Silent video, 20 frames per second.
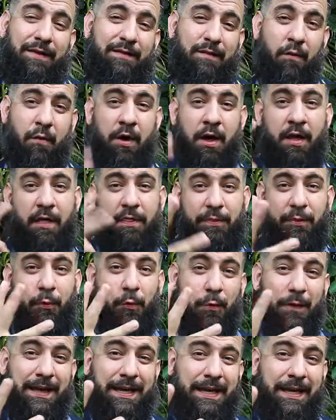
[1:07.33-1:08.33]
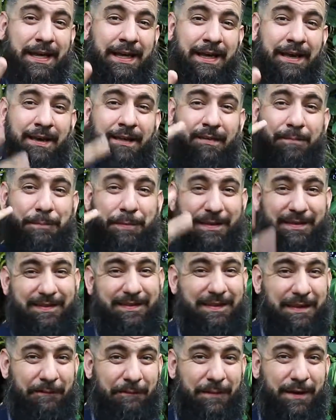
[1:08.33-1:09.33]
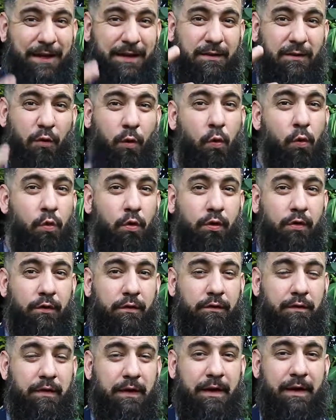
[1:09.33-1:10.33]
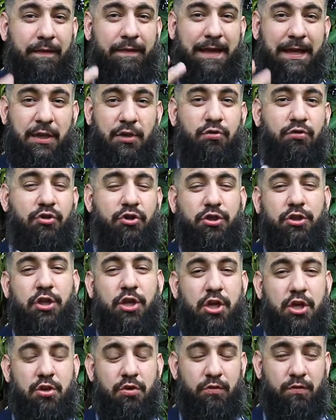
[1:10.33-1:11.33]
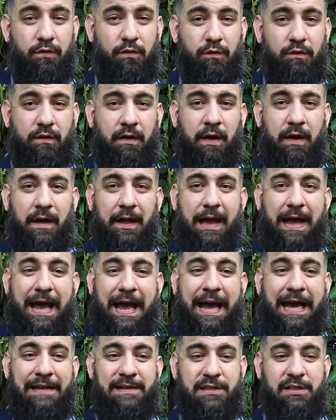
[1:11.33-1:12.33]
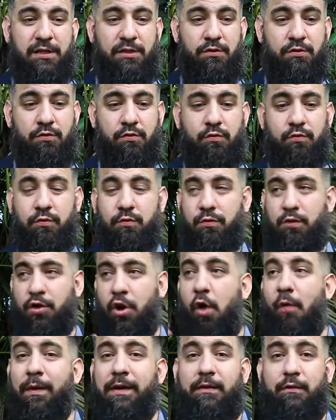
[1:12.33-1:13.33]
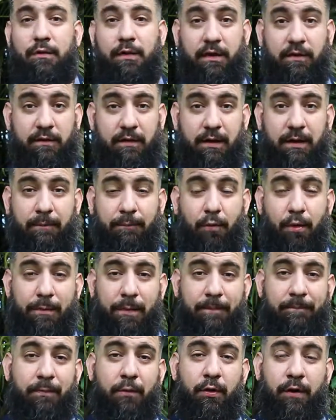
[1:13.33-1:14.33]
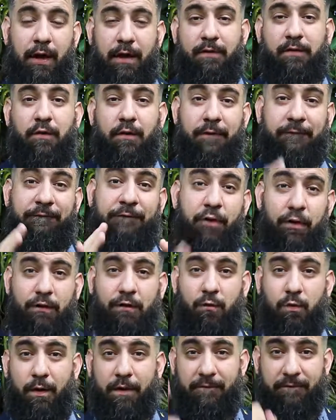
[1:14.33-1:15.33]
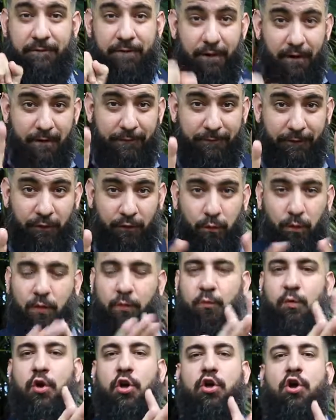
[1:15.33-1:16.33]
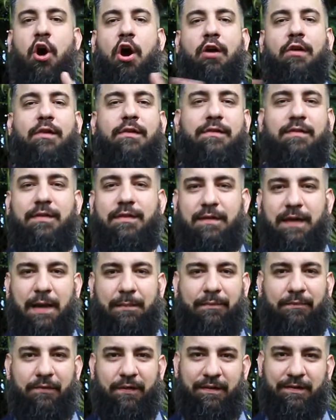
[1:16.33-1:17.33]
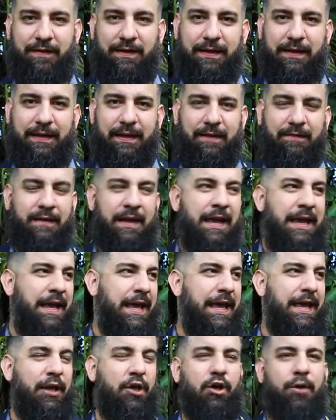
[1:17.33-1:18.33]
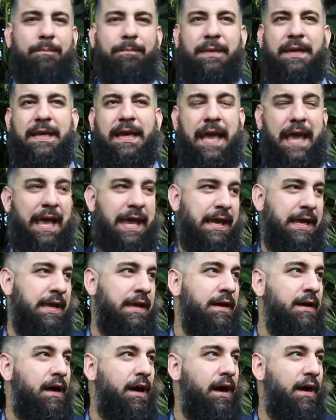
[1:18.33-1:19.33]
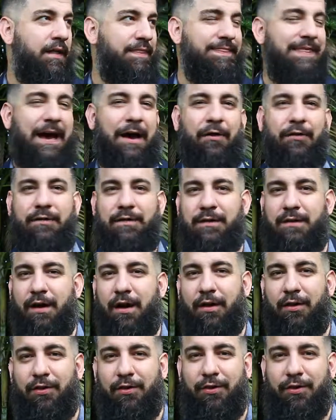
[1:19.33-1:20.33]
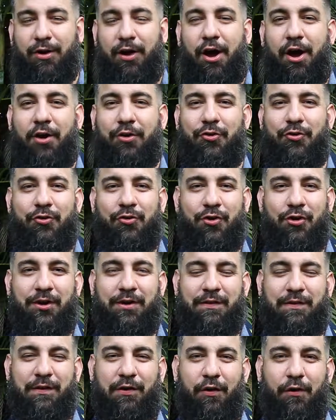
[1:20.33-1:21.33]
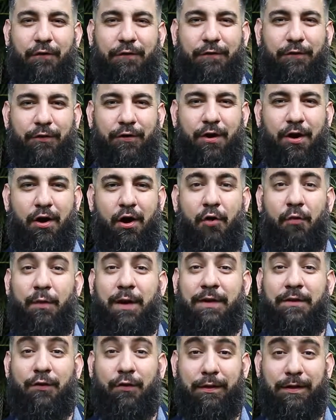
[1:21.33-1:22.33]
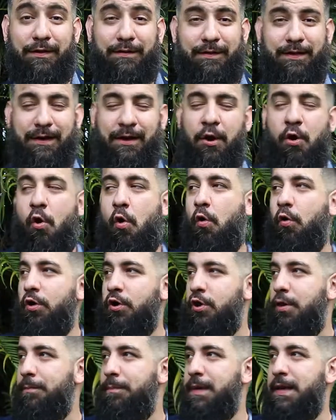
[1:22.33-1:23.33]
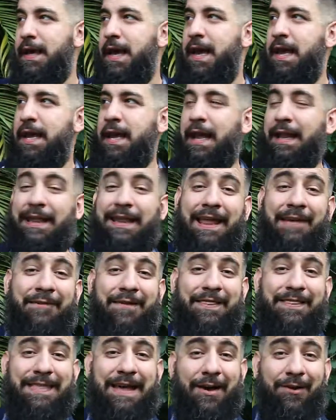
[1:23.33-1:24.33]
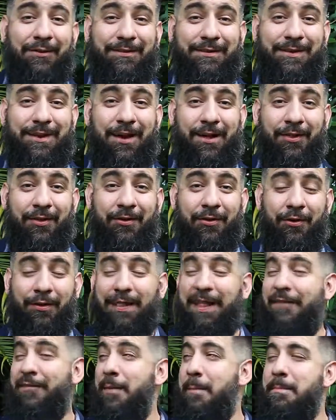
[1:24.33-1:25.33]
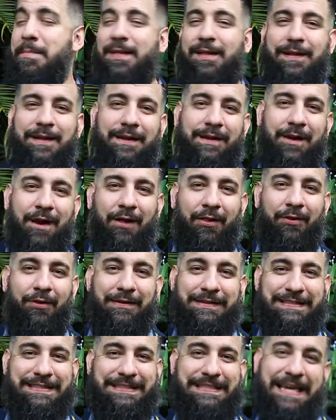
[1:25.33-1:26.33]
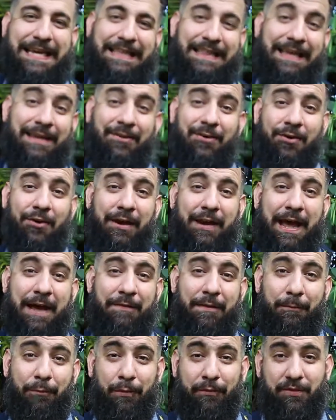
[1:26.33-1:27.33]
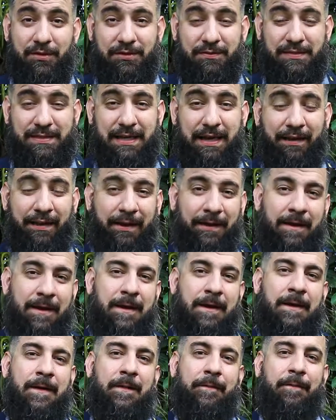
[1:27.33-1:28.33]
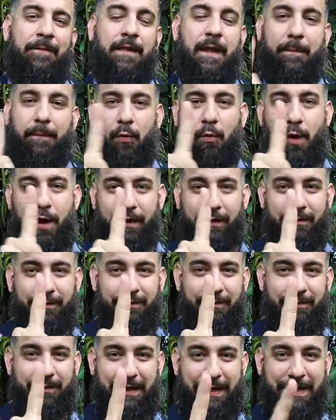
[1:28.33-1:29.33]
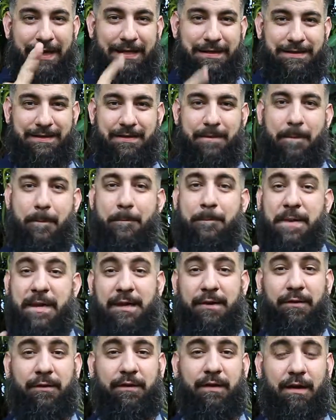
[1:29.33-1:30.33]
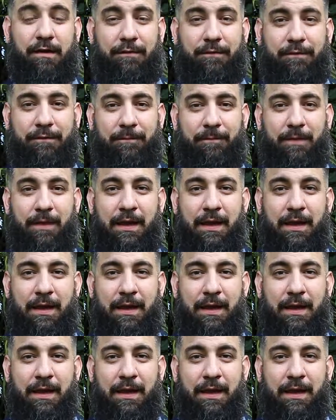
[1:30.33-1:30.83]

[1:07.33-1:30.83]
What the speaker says: So 3 specific tools that you should use as you go into a listing appointment. Okay, so the first one, very first one, regardless of the type of listing it is, it could be a $1,000 condo you're going to go for a rental listing, or it could be a $11,000 or $11 million estate that you're going to have the privilege of selling. Number 1 is be yourself.